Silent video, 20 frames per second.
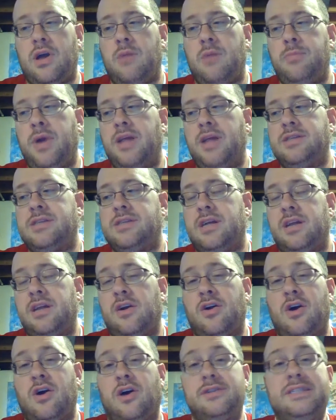campaign setting
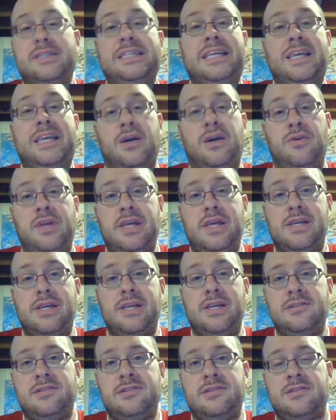are called
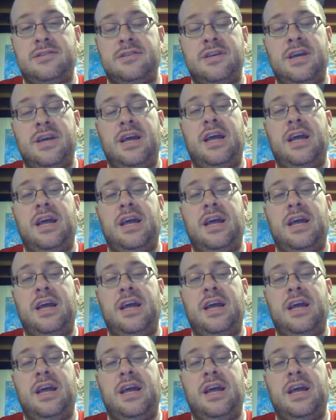Leonians.